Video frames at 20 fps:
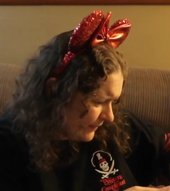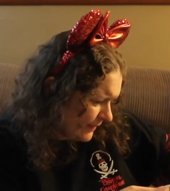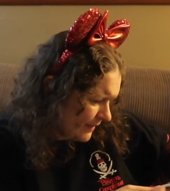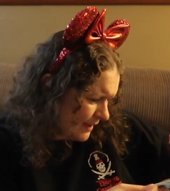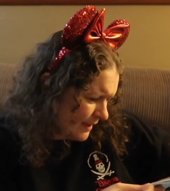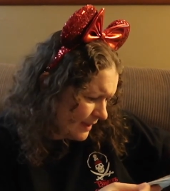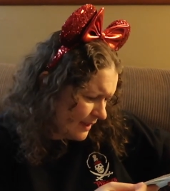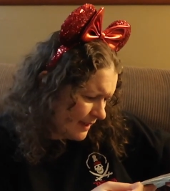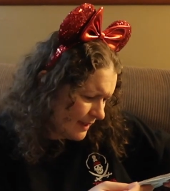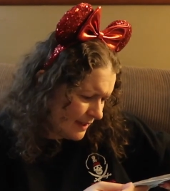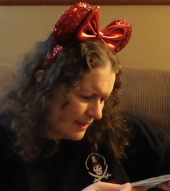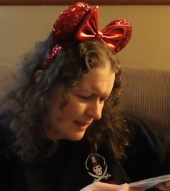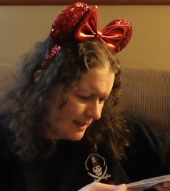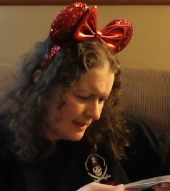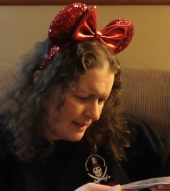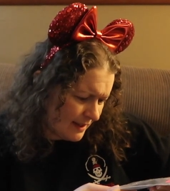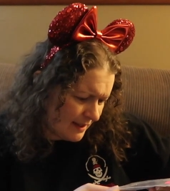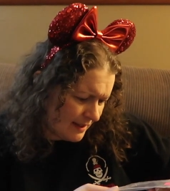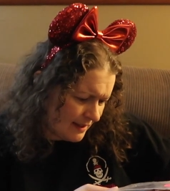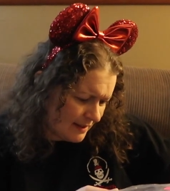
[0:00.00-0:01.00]

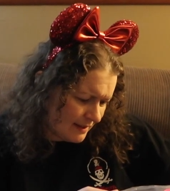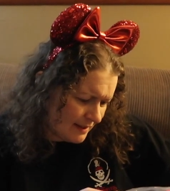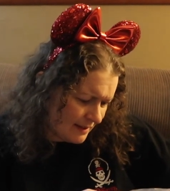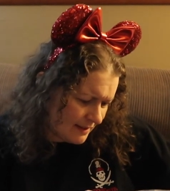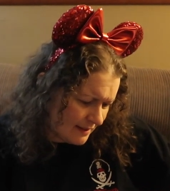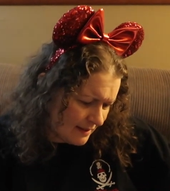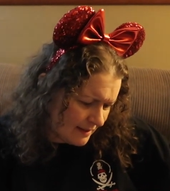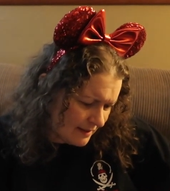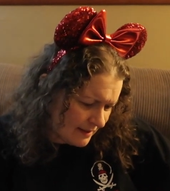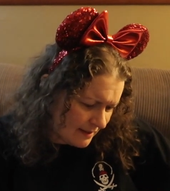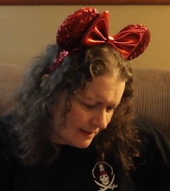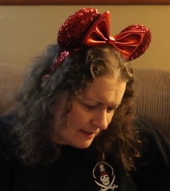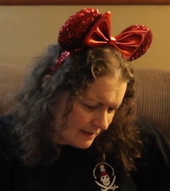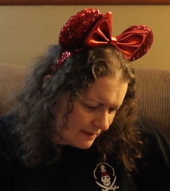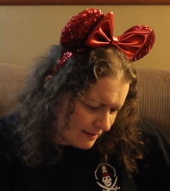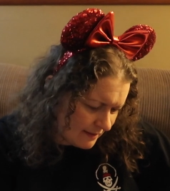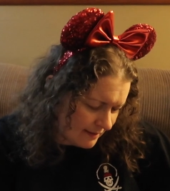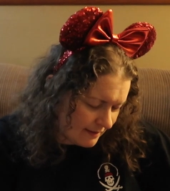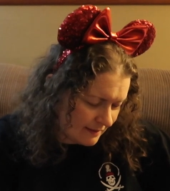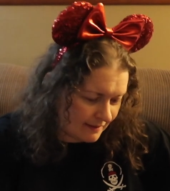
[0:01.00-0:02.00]

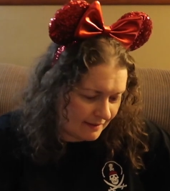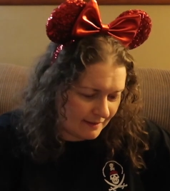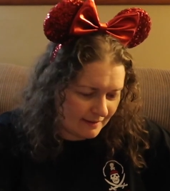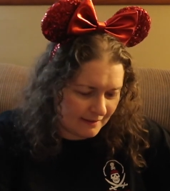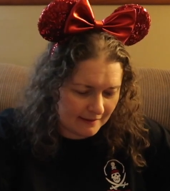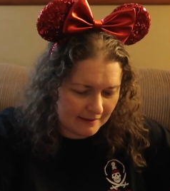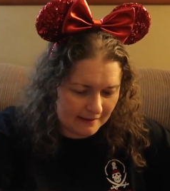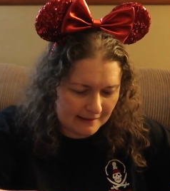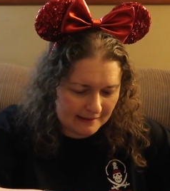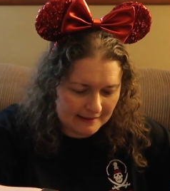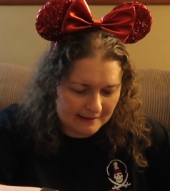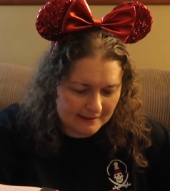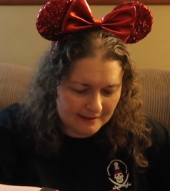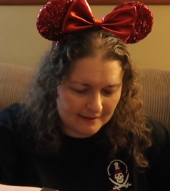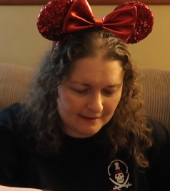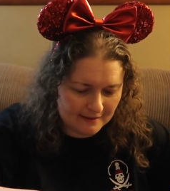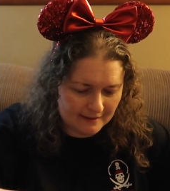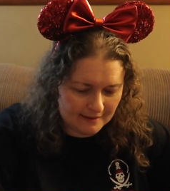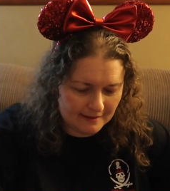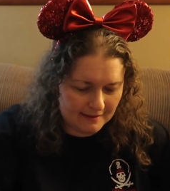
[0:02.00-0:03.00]

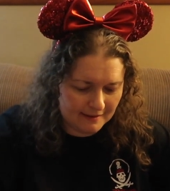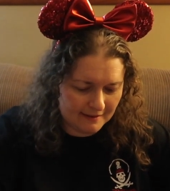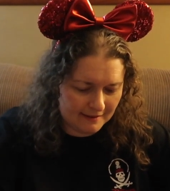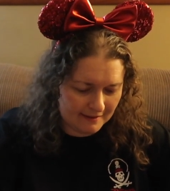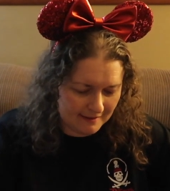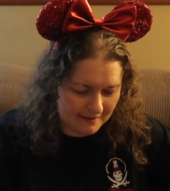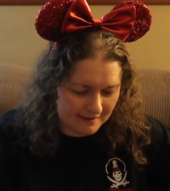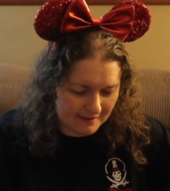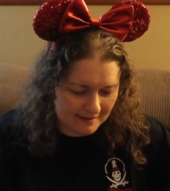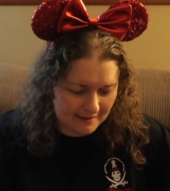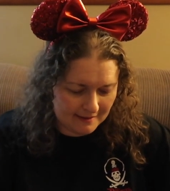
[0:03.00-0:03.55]
[no speech]